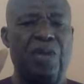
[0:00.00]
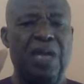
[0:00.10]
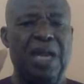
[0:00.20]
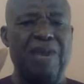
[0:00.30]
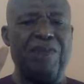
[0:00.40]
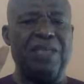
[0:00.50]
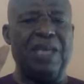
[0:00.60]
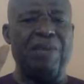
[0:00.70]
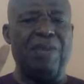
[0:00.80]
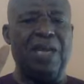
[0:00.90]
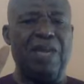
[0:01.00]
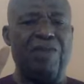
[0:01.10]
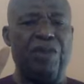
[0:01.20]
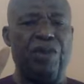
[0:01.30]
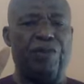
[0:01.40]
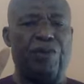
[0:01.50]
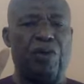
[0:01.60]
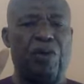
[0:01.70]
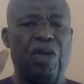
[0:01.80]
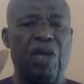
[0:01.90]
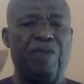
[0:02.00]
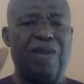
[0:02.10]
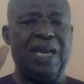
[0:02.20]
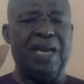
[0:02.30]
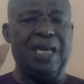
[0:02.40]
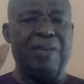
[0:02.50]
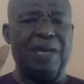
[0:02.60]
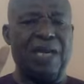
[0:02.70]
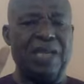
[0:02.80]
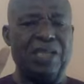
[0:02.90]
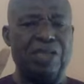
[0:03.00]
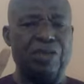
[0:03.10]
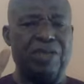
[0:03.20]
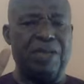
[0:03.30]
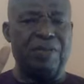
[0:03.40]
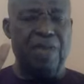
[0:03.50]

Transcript: everything I am believing you for, Father, let it be granted to them